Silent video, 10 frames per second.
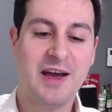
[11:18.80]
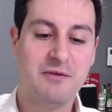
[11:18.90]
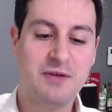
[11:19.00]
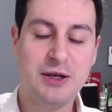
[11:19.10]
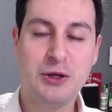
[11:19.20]

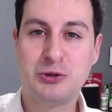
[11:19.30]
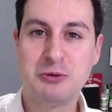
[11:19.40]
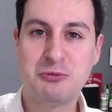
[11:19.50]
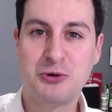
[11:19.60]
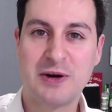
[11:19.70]
And when you do
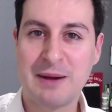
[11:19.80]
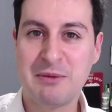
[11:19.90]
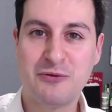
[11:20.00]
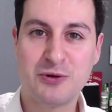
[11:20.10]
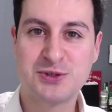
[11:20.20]

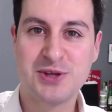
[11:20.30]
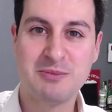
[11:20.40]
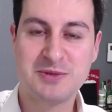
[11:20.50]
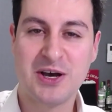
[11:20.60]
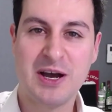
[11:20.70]
programming for
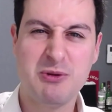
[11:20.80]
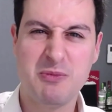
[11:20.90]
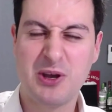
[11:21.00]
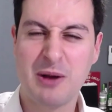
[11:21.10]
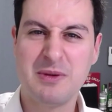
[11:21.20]
some time, you
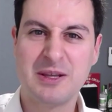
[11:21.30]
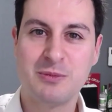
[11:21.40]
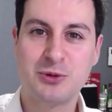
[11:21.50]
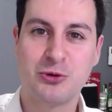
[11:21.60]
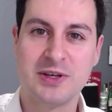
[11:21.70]
become a little
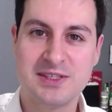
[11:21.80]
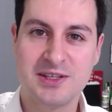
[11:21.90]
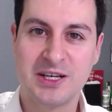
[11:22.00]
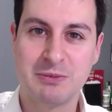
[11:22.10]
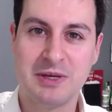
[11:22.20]
bit crazy
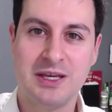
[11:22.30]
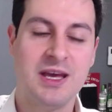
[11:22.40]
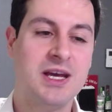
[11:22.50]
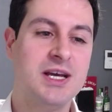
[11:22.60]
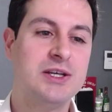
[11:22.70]
like me.
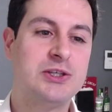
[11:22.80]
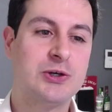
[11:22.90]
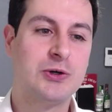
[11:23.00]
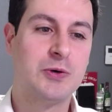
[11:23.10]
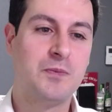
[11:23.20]

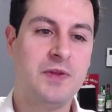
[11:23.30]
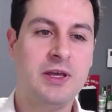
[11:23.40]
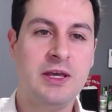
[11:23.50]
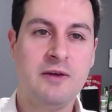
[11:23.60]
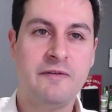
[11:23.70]
So
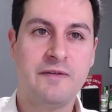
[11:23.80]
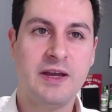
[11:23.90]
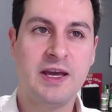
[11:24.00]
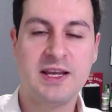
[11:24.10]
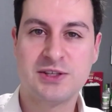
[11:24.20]
if
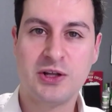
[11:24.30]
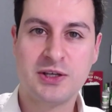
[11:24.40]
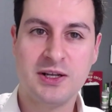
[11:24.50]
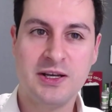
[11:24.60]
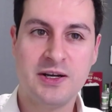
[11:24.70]
it is not
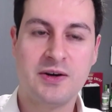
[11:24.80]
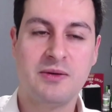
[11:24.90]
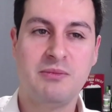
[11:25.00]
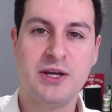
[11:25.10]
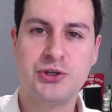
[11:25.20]
clear,
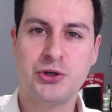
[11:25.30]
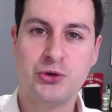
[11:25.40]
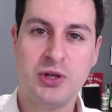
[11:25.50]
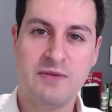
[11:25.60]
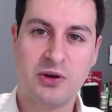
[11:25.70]
make sure
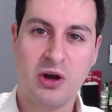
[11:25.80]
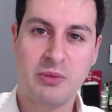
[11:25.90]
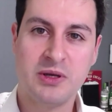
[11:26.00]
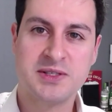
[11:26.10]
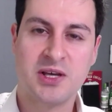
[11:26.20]
to leave a
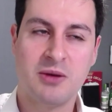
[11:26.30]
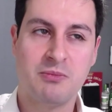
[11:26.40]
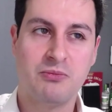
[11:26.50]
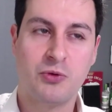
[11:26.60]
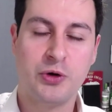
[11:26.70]
comment.
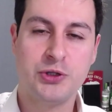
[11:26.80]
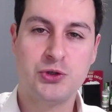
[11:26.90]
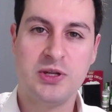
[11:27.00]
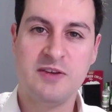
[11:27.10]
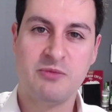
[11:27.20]
I'm going to
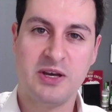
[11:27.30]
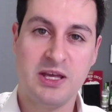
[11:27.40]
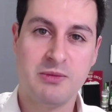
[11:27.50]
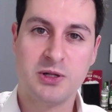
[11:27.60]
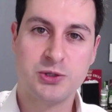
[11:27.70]
leave my
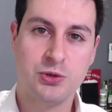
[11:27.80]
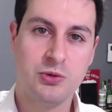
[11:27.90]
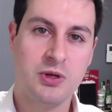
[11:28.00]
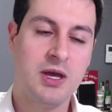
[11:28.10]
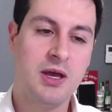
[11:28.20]
email too.
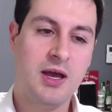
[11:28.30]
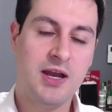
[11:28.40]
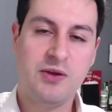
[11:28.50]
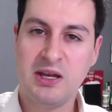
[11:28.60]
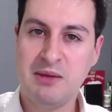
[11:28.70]
And
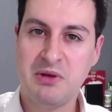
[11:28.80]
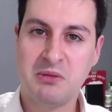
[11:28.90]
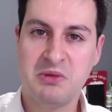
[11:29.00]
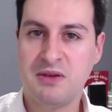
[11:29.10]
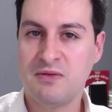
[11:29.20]
you can email
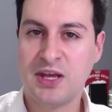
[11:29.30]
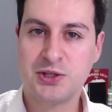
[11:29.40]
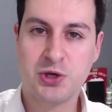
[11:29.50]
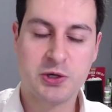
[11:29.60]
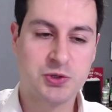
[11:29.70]
me and we can
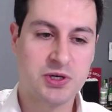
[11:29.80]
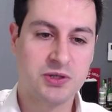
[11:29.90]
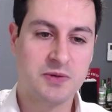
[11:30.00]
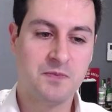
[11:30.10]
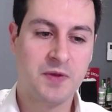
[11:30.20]
talk together.